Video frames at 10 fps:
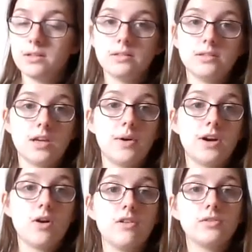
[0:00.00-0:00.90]
so I
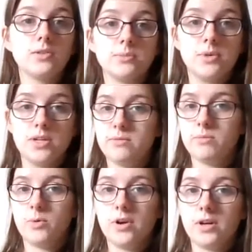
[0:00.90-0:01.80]
got it for Christmas from
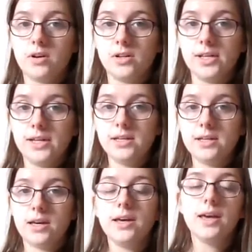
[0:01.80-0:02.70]
a work
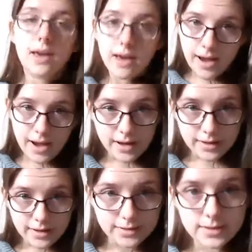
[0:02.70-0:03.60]
colleague,
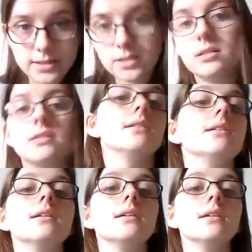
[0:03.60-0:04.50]
and
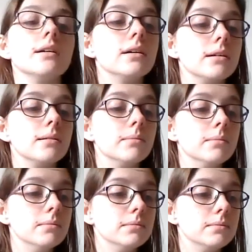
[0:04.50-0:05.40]

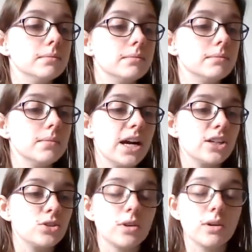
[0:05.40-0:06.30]
I
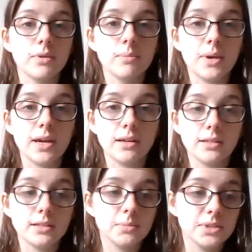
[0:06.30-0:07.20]
took it with me
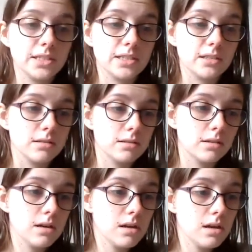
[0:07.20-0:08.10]
to my sister's
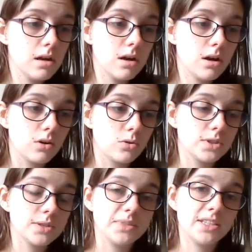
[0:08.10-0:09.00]
on
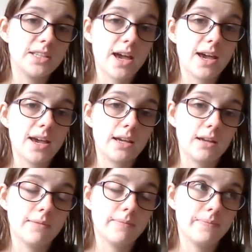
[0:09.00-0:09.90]
Christmas
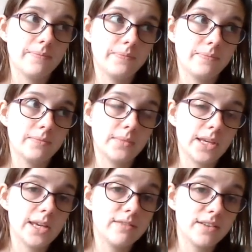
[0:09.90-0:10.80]
Day
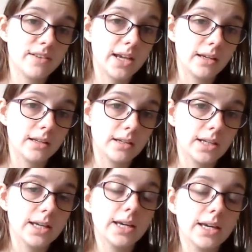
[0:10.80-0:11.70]
evening,
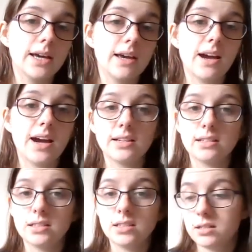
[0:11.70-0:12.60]

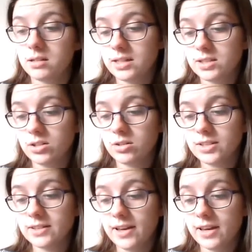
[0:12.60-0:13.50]
and I
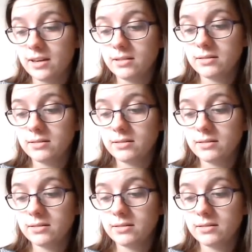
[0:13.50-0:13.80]
started it there.